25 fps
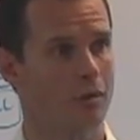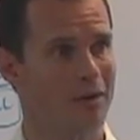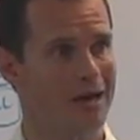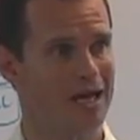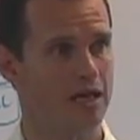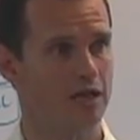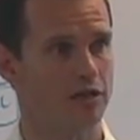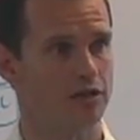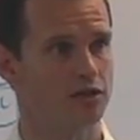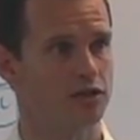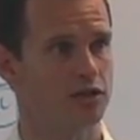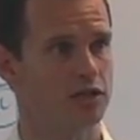
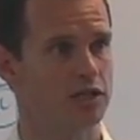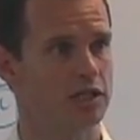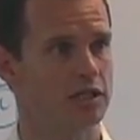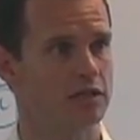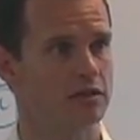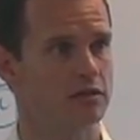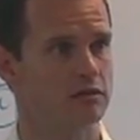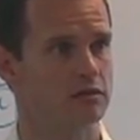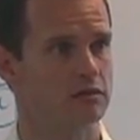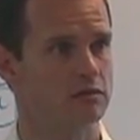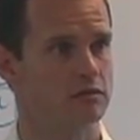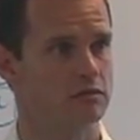balance sheet
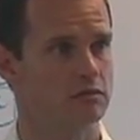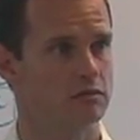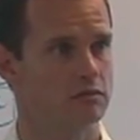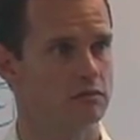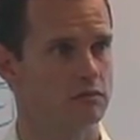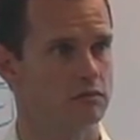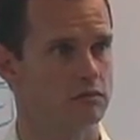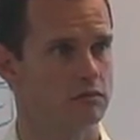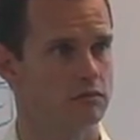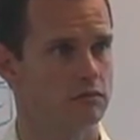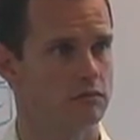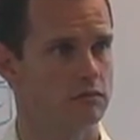
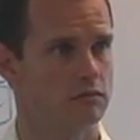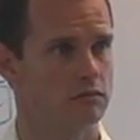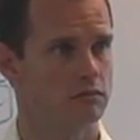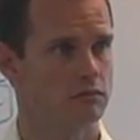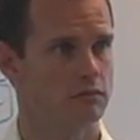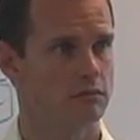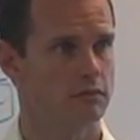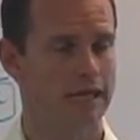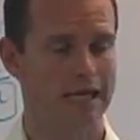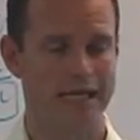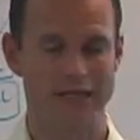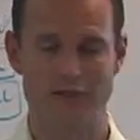
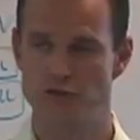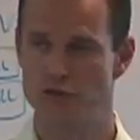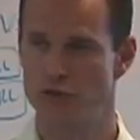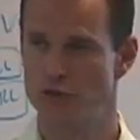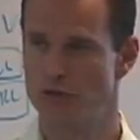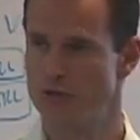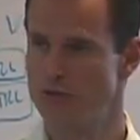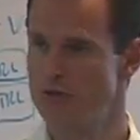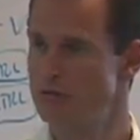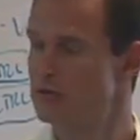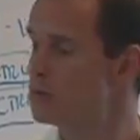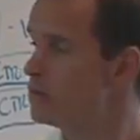
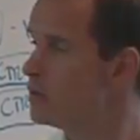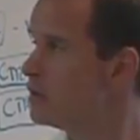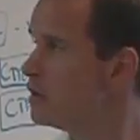entered.